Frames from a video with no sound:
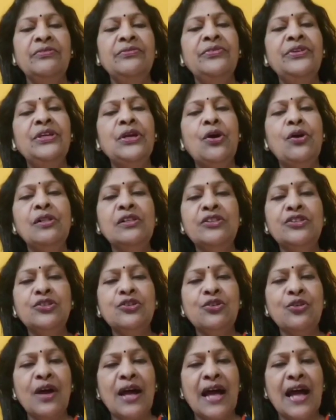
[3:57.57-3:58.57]
We
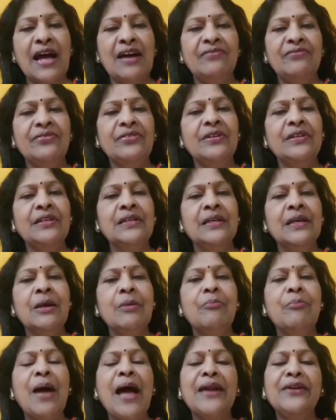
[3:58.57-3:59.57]
also have
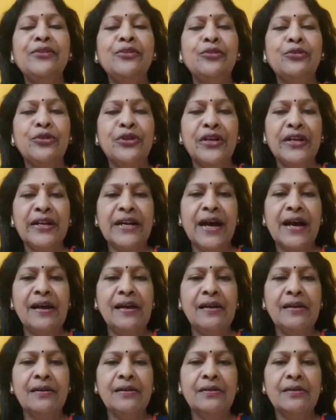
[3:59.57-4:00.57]
Pandorina
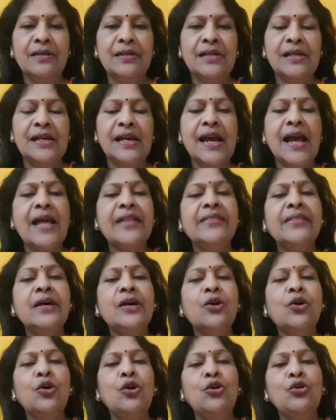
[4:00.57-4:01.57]
and
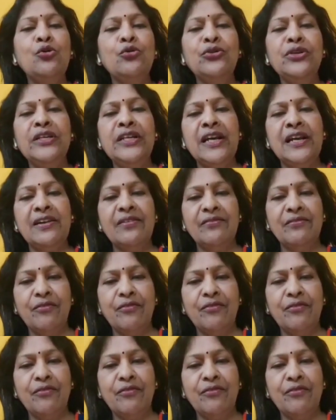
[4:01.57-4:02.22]
the colonial